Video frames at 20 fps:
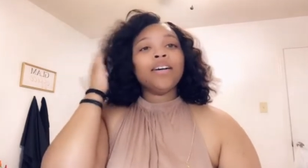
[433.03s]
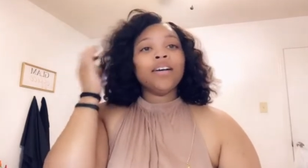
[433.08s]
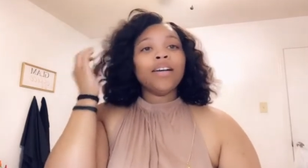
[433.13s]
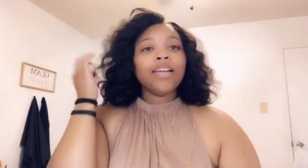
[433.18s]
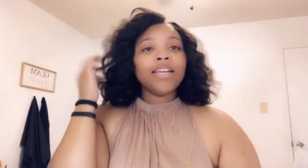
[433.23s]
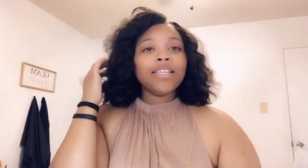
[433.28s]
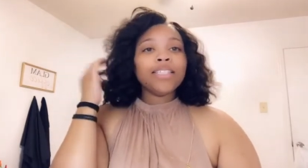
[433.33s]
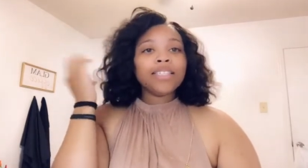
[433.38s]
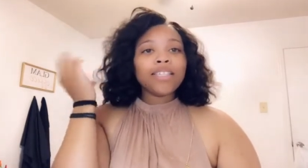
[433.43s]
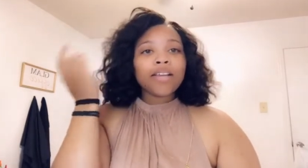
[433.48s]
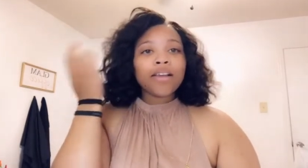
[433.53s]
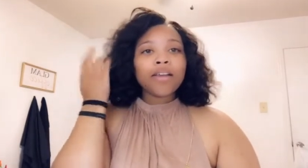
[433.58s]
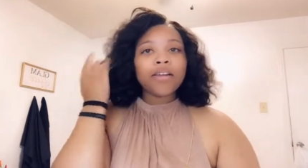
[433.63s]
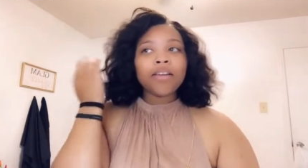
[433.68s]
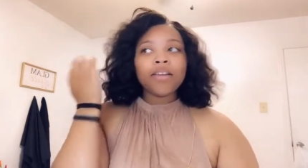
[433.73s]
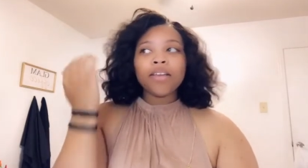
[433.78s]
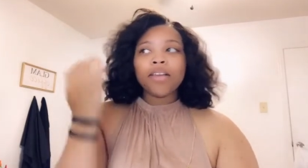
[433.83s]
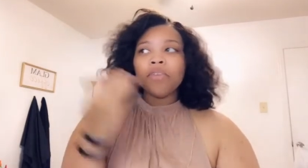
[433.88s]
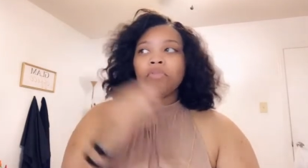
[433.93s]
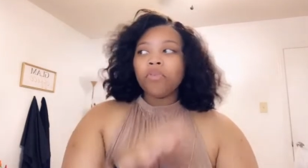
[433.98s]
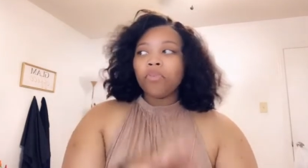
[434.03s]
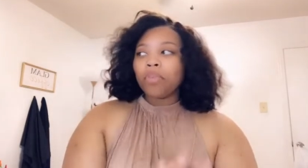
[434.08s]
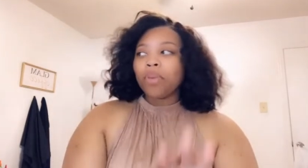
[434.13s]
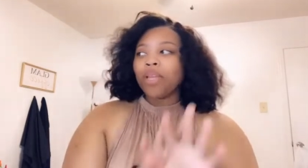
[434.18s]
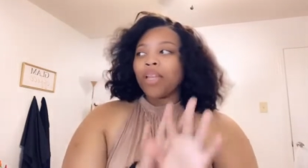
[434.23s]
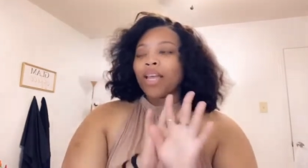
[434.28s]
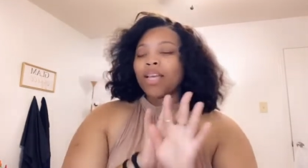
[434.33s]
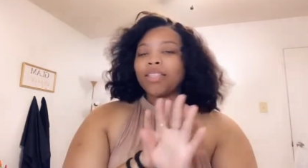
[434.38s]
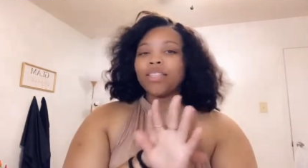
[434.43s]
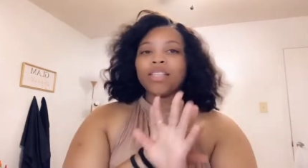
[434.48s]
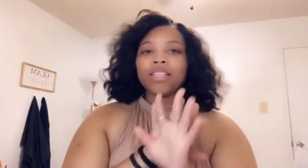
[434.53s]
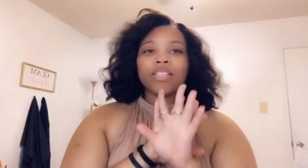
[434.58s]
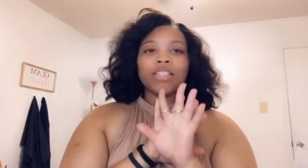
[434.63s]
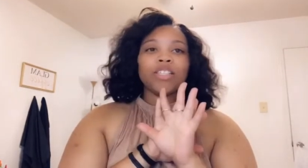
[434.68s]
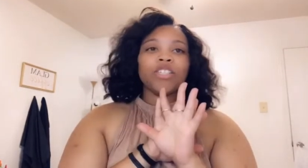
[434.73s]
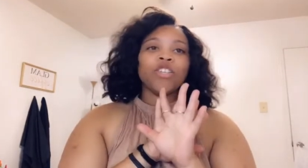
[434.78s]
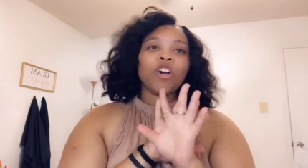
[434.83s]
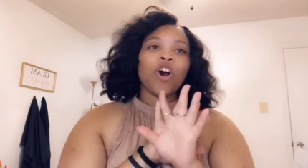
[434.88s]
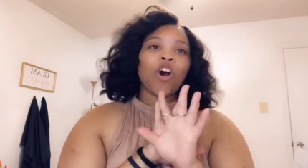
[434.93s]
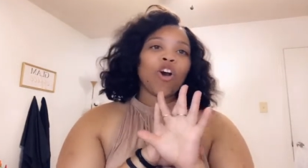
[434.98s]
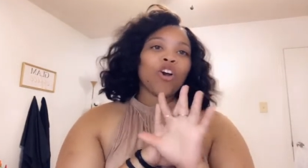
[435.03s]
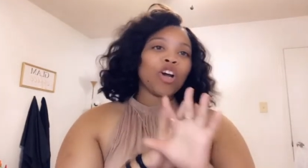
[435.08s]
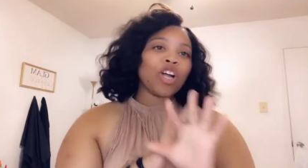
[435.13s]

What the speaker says: It's kind of giving me, like, since it's all